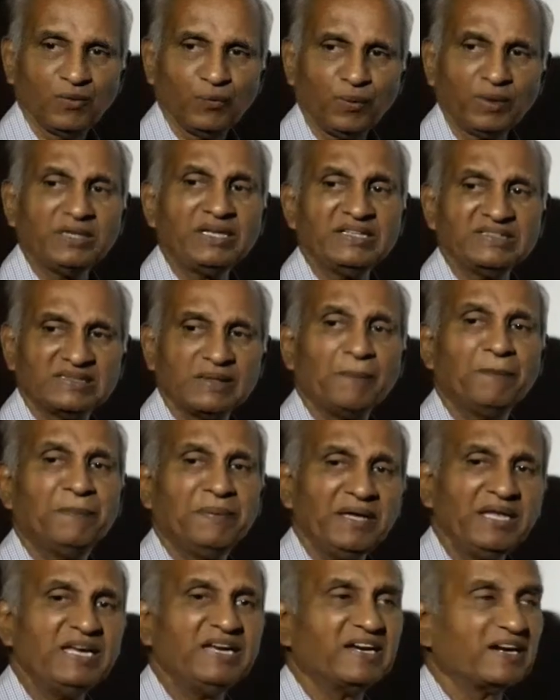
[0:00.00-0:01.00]
What is the
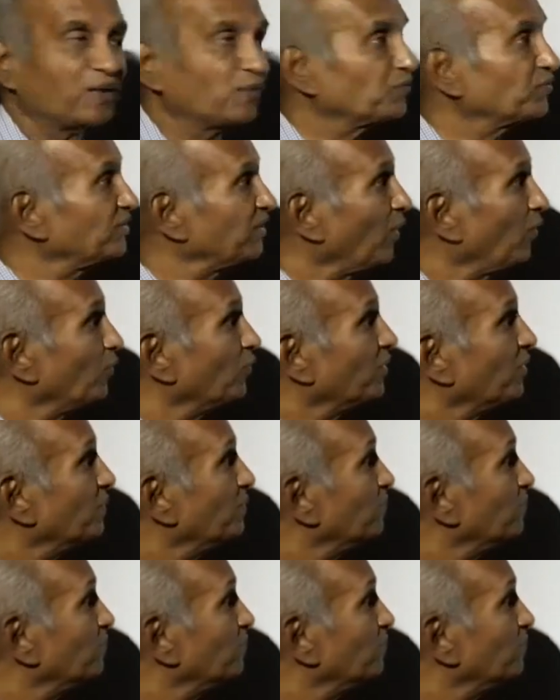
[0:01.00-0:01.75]
period of sound?